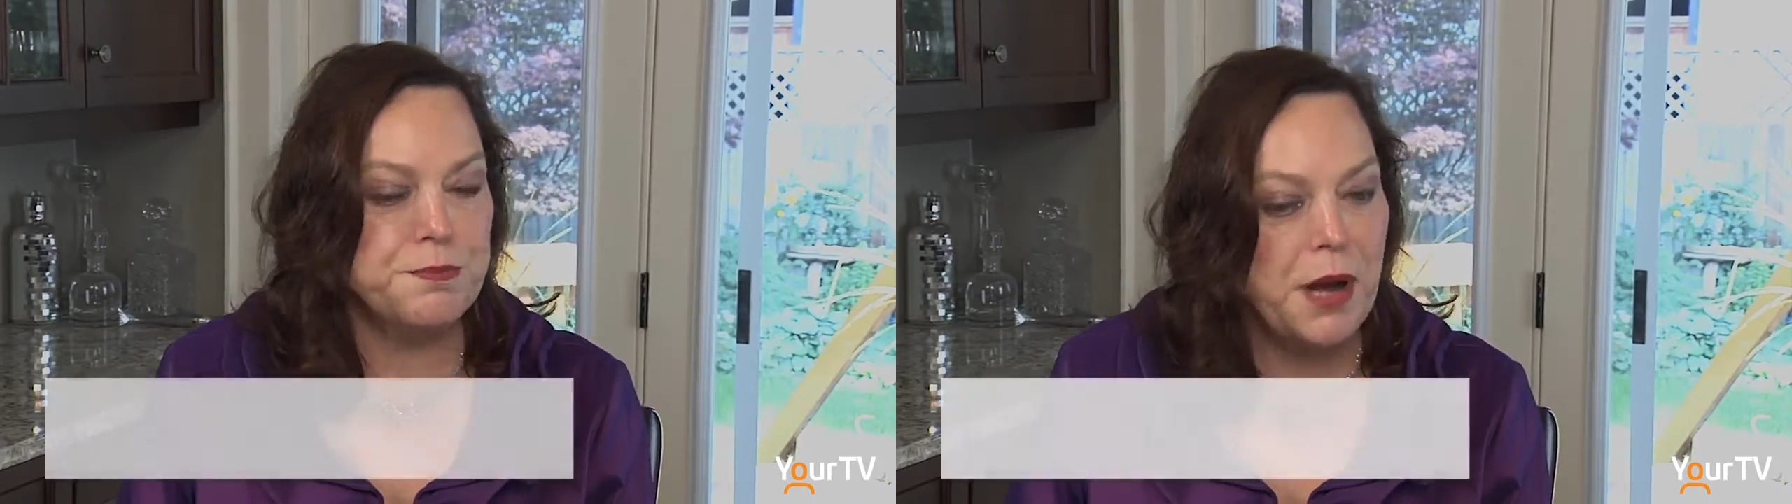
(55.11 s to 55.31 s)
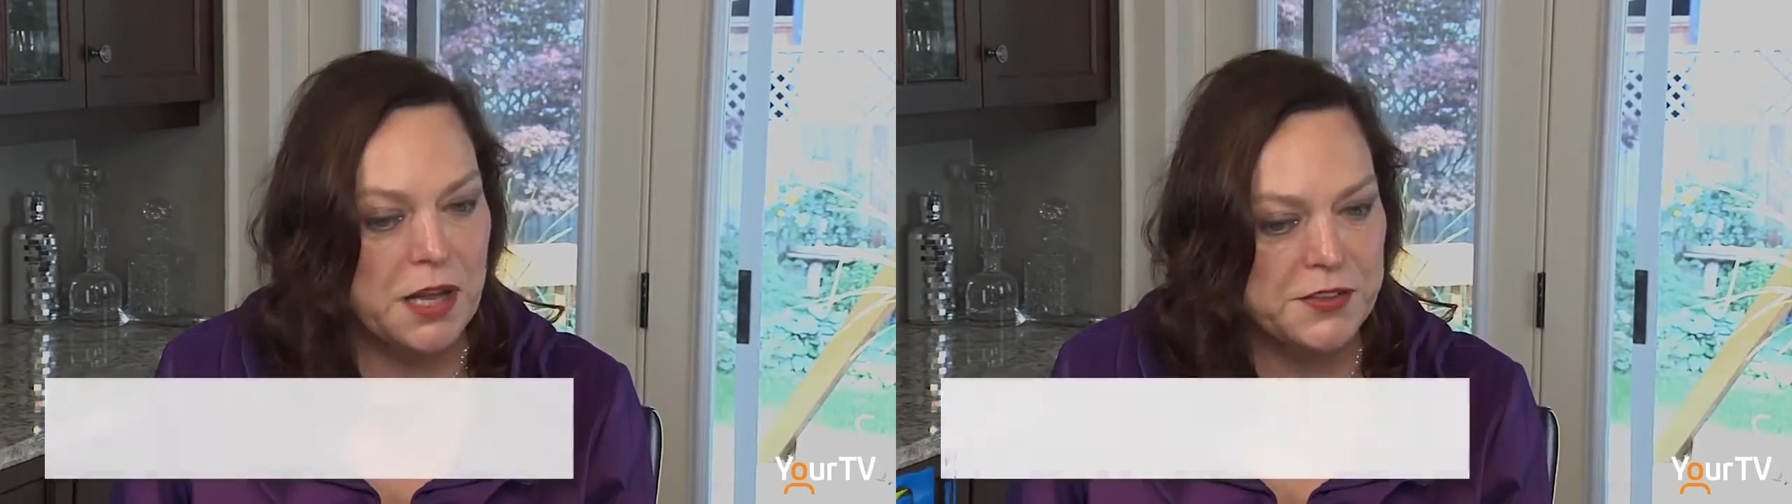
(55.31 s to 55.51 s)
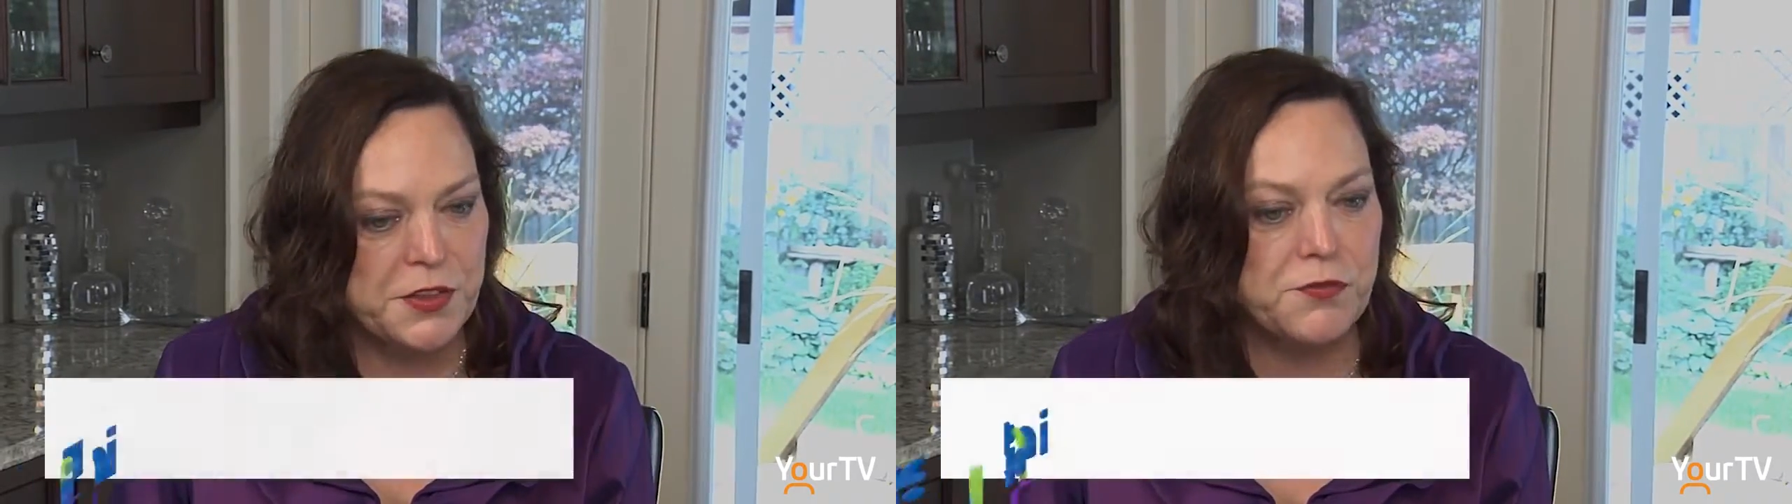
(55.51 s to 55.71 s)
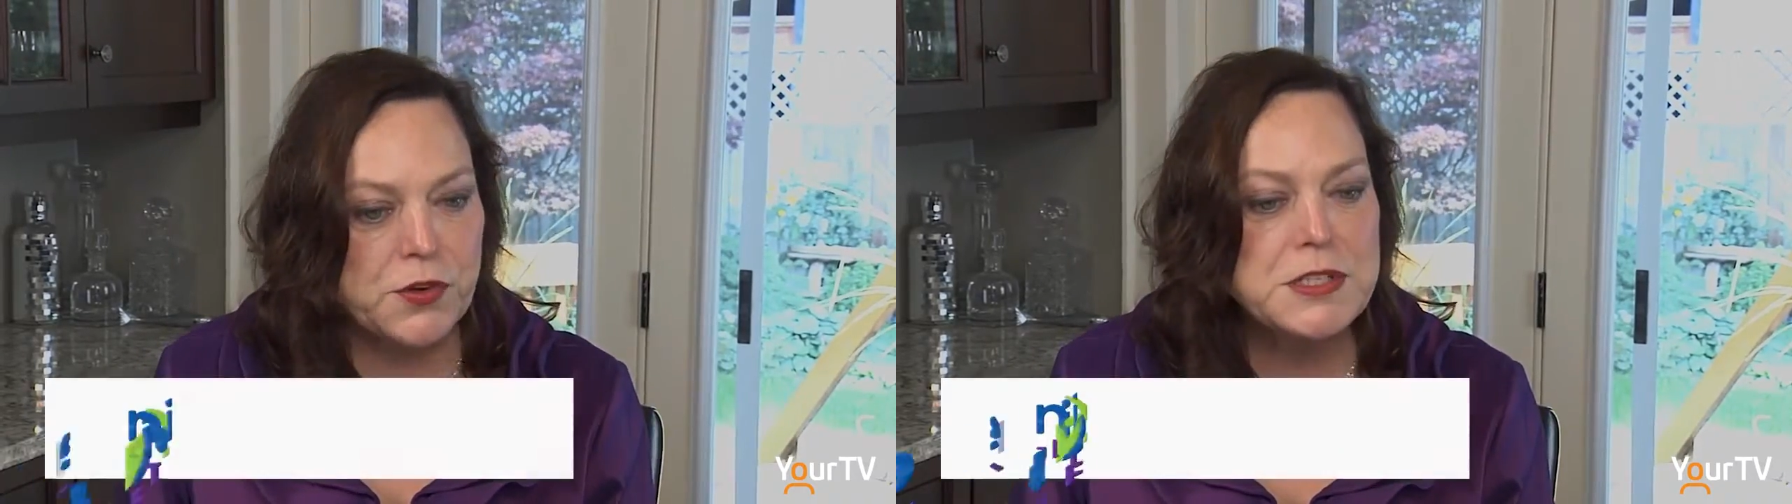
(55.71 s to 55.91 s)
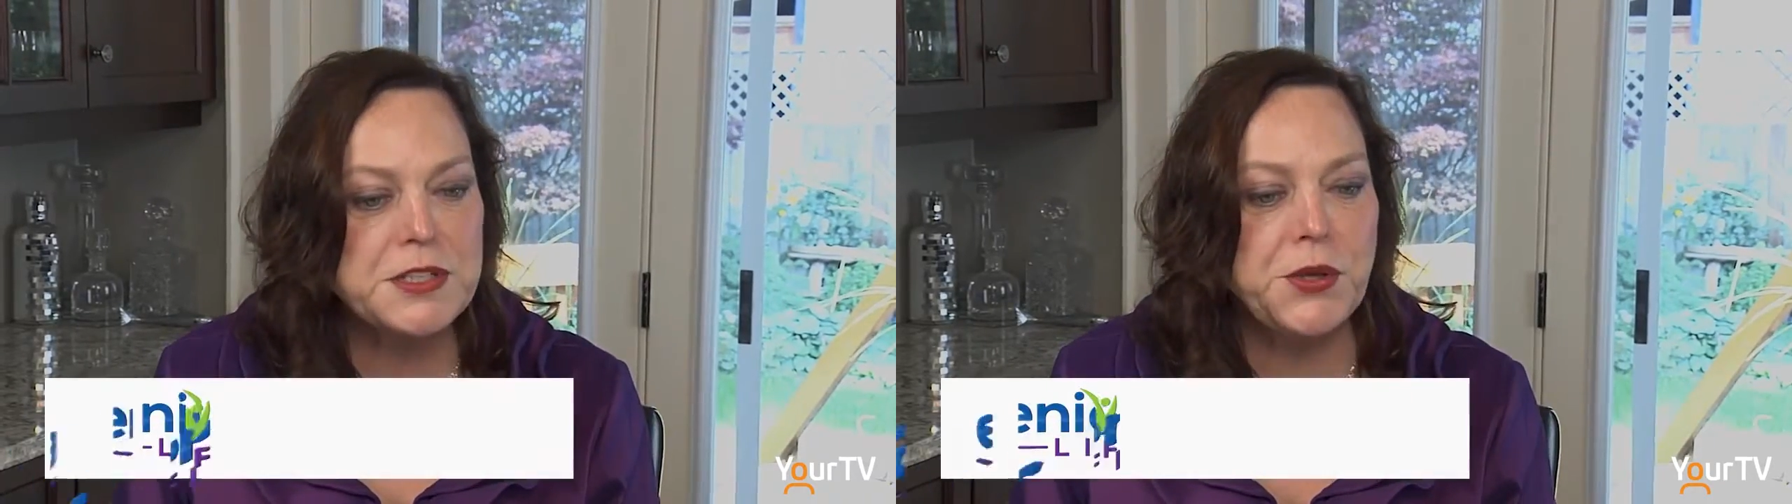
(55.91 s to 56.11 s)
but the
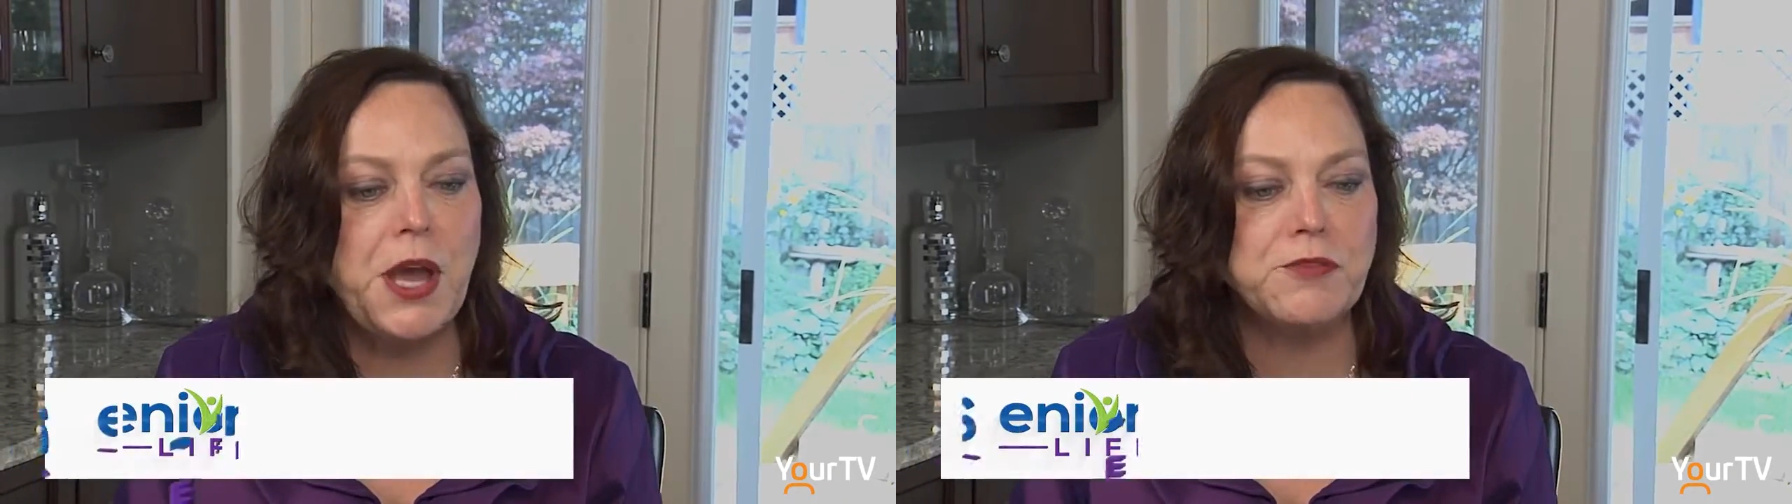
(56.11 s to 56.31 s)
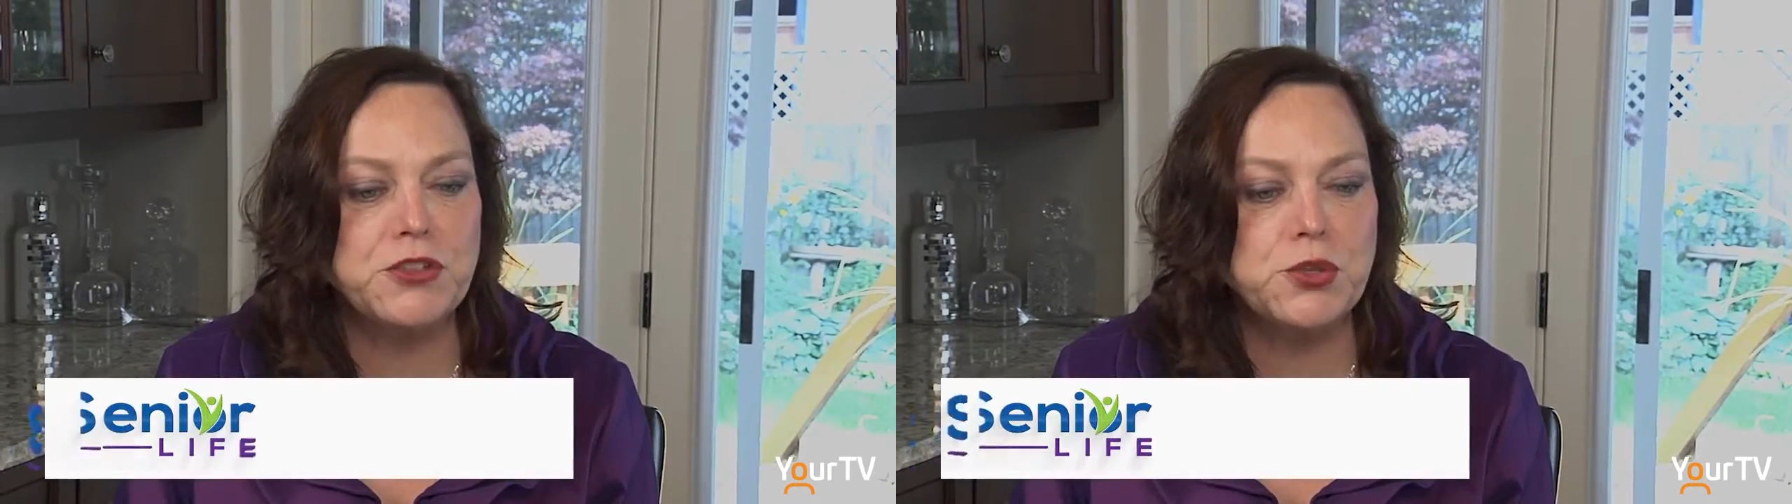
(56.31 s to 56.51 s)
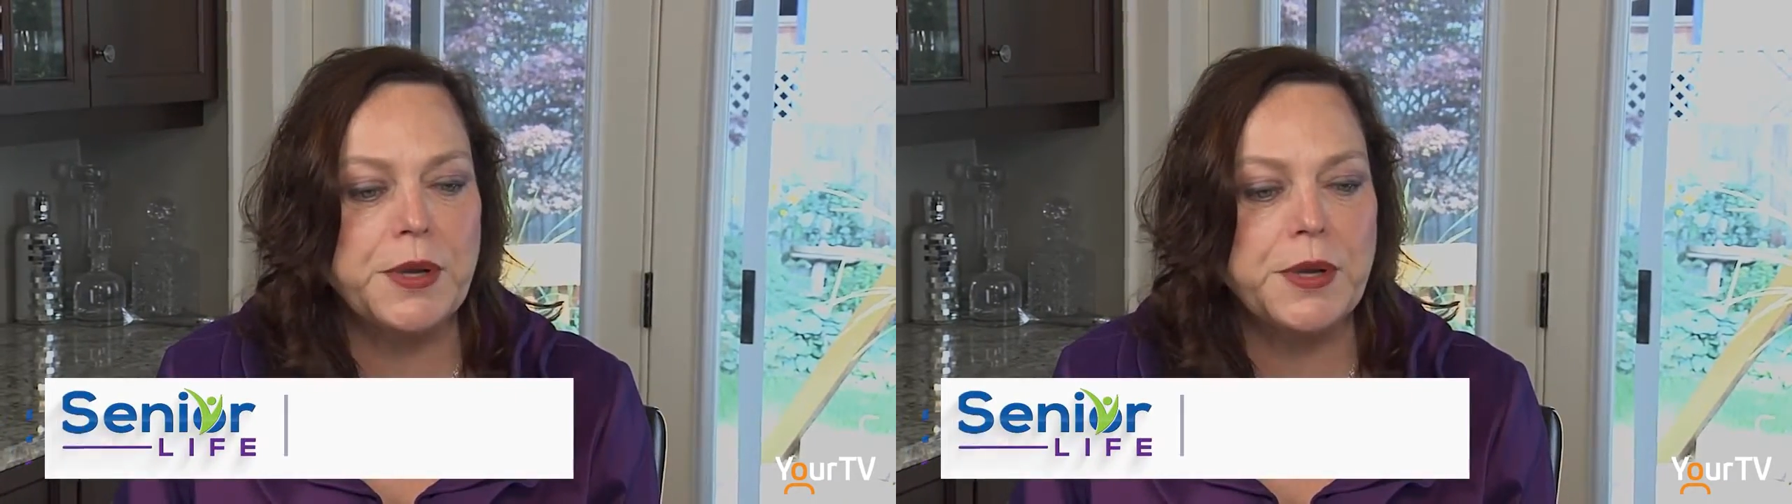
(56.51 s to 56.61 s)
first thing you have to do